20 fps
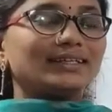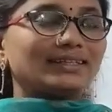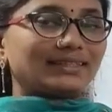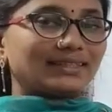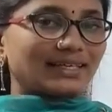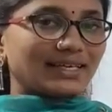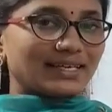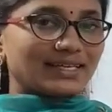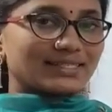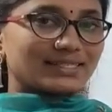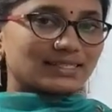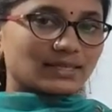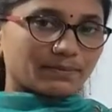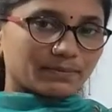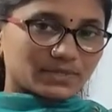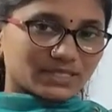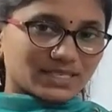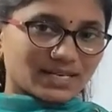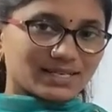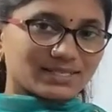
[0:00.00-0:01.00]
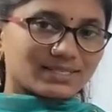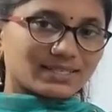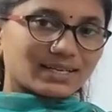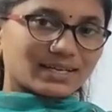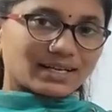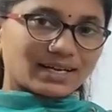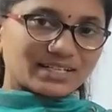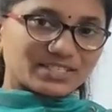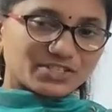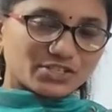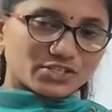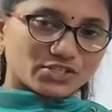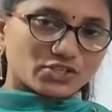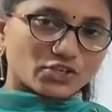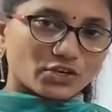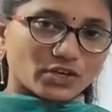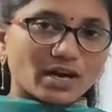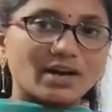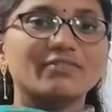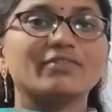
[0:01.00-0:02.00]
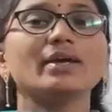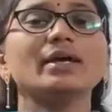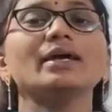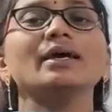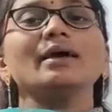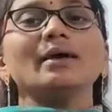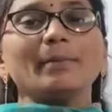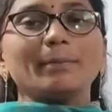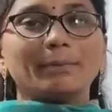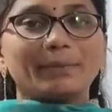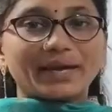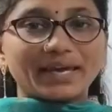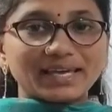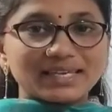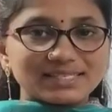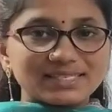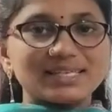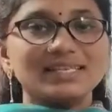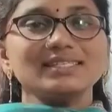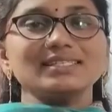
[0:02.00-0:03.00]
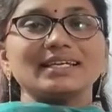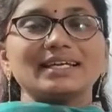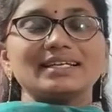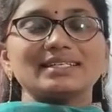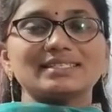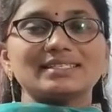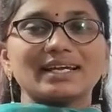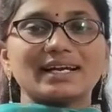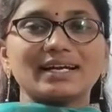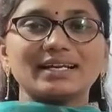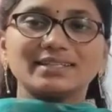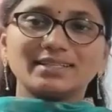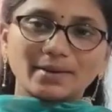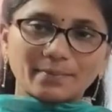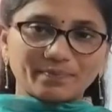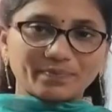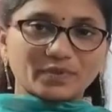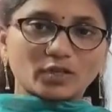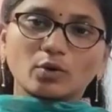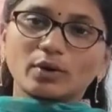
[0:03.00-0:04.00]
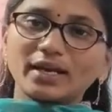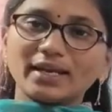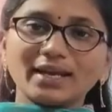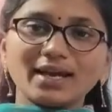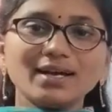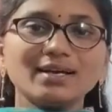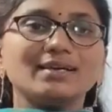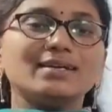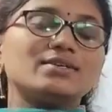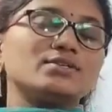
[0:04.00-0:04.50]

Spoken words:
These substances are consisting of a basis inside them. Okay, na?